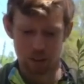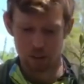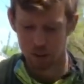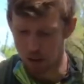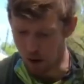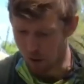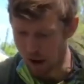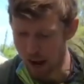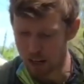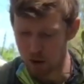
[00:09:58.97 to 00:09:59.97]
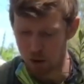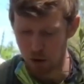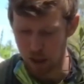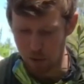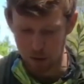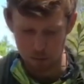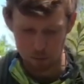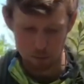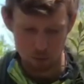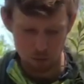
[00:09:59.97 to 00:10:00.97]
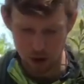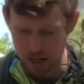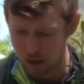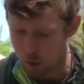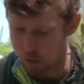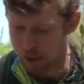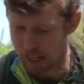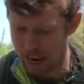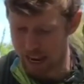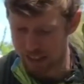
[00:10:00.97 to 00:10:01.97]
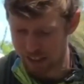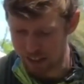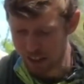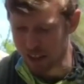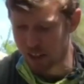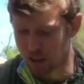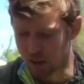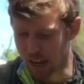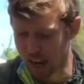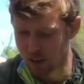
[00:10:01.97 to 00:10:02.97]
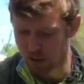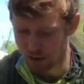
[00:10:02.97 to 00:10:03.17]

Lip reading: So how do you do that with the perennial plants? You can do